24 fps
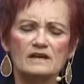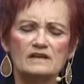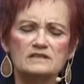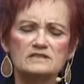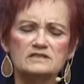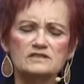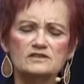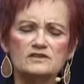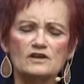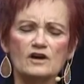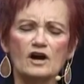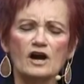
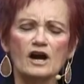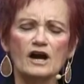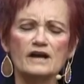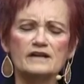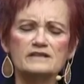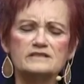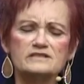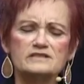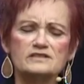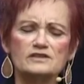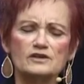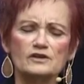to the
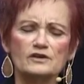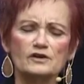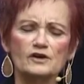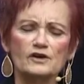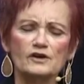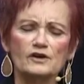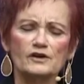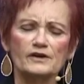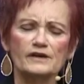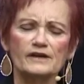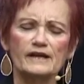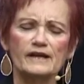hearts that are
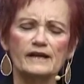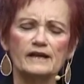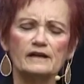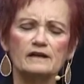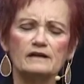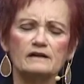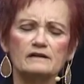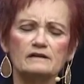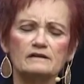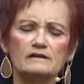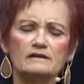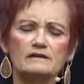hurting,
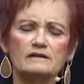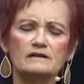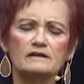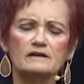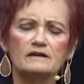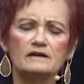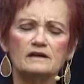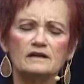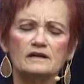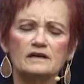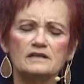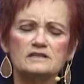
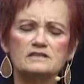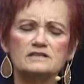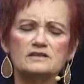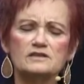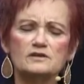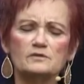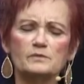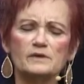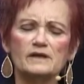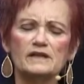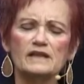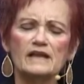to
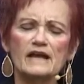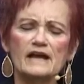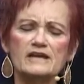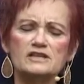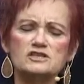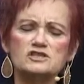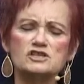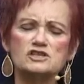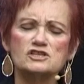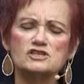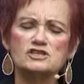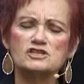the
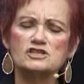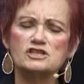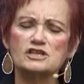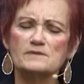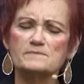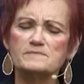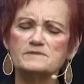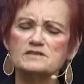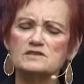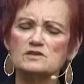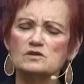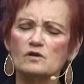
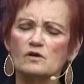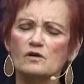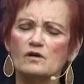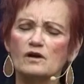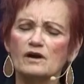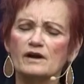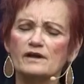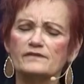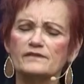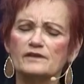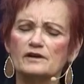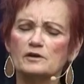relationships,
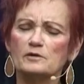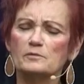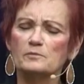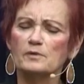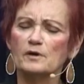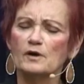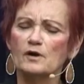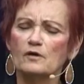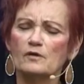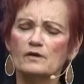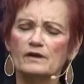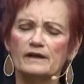Lord, that are
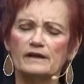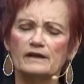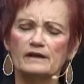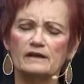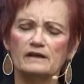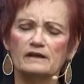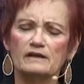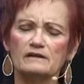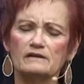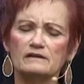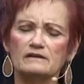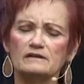
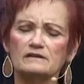broken.